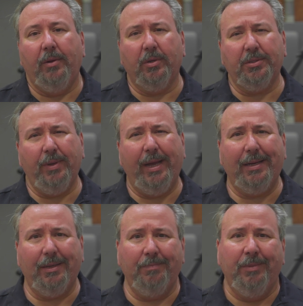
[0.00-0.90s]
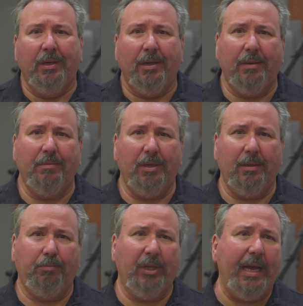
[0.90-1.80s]
also had a
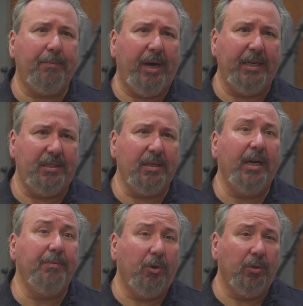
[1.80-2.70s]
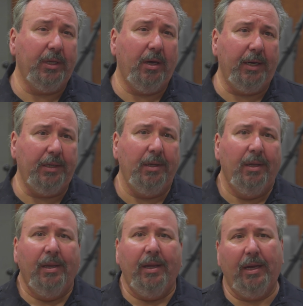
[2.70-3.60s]
black body side molding on it,
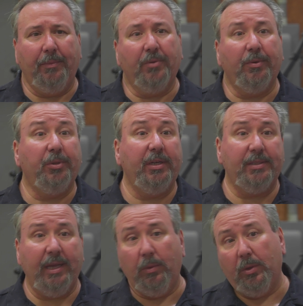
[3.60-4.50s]
and I'm going to replace that with a